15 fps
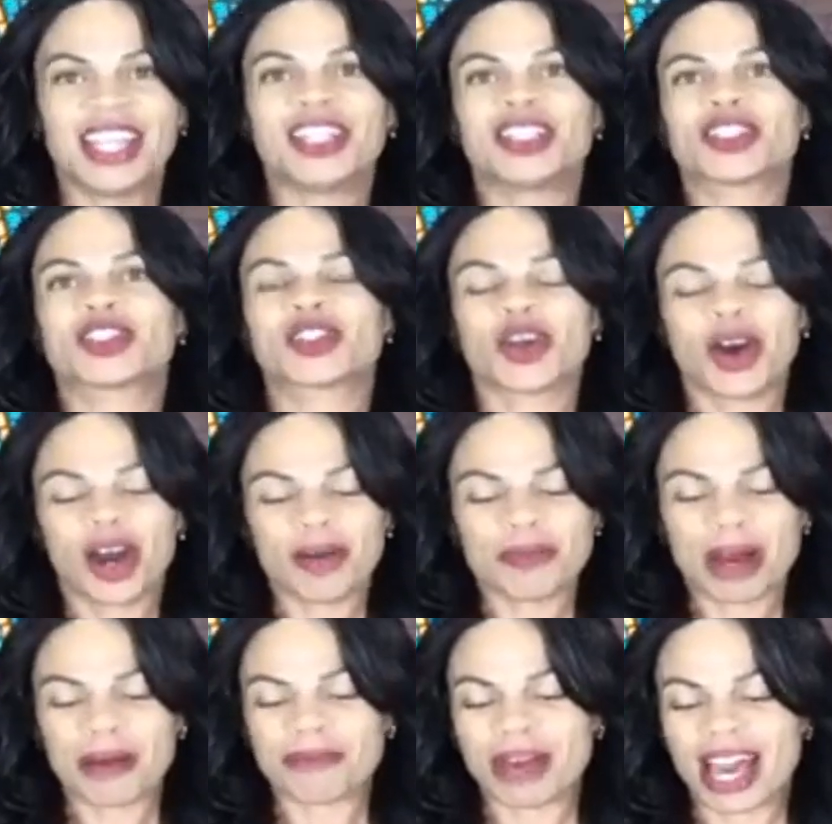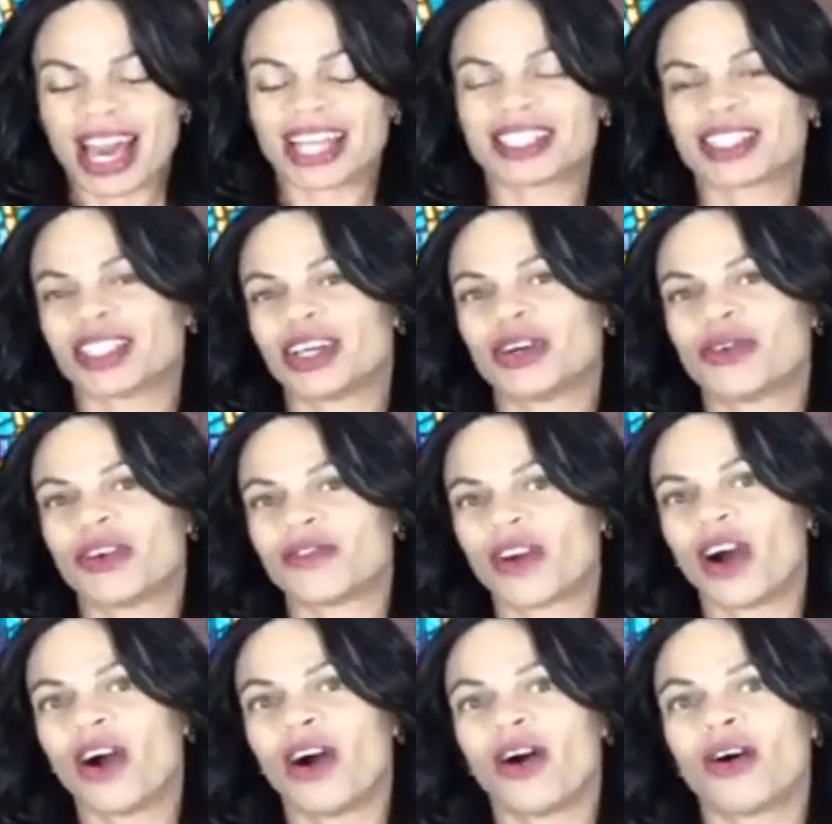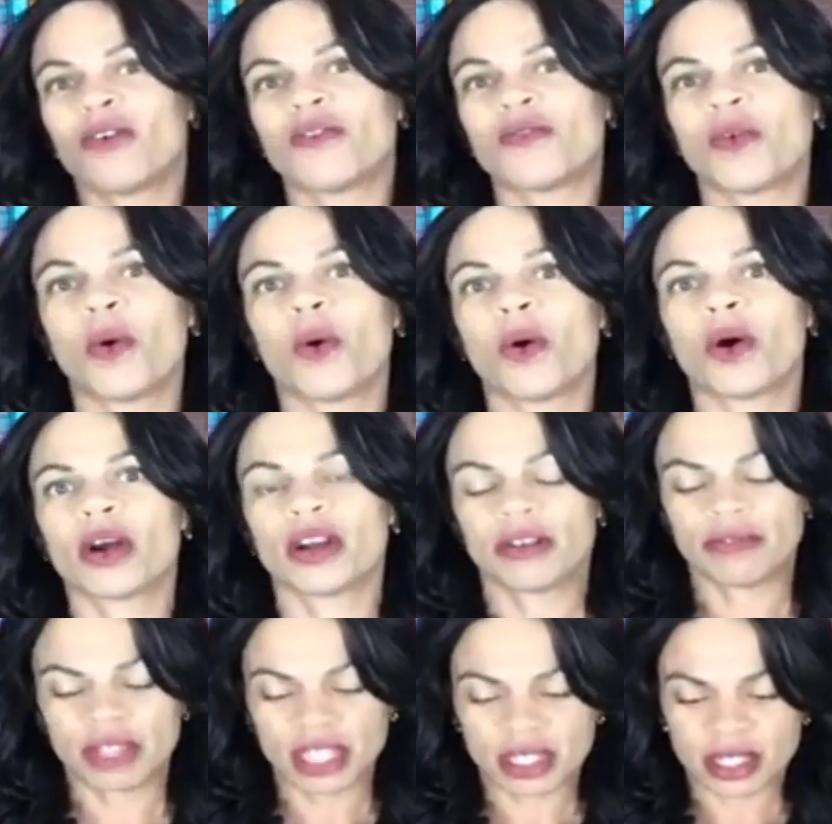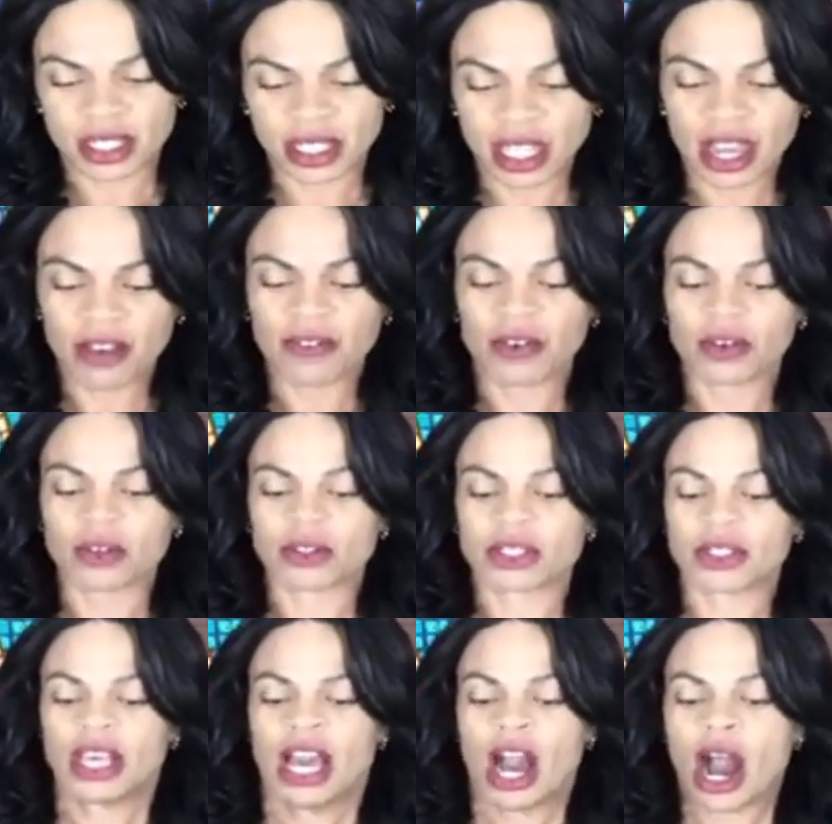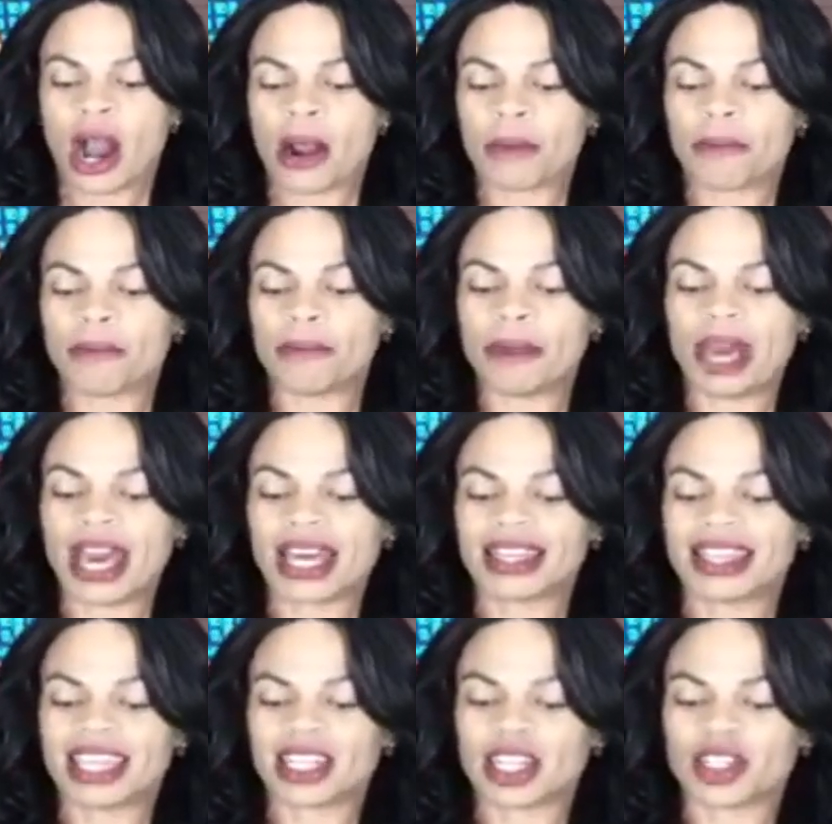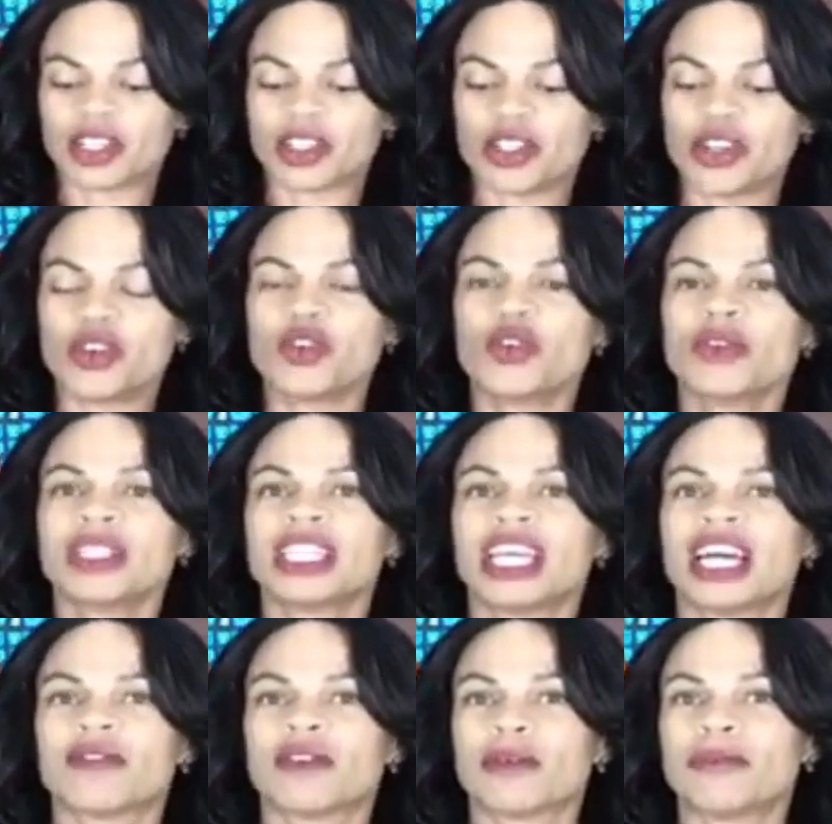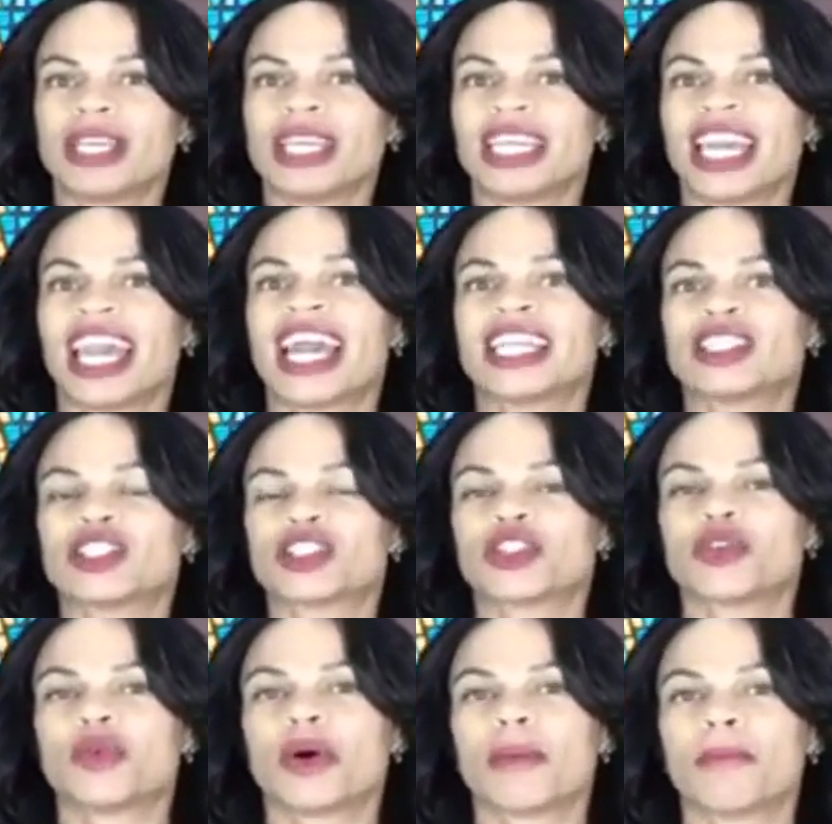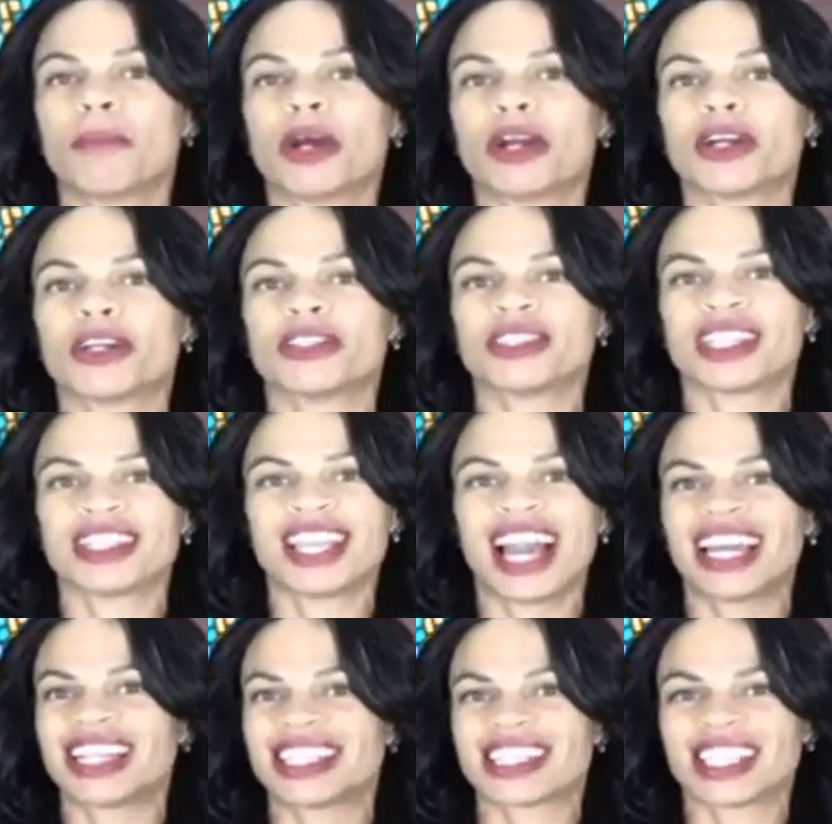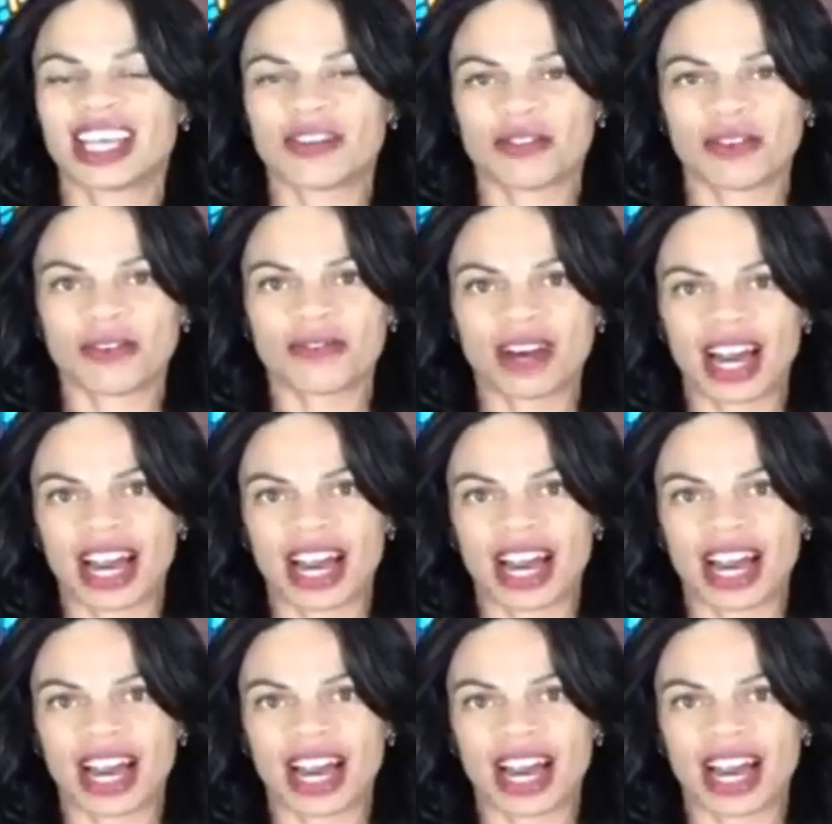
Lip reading: It is thought by Maslow, if all four of these levels are met, then a new level begins to emerge, and that is level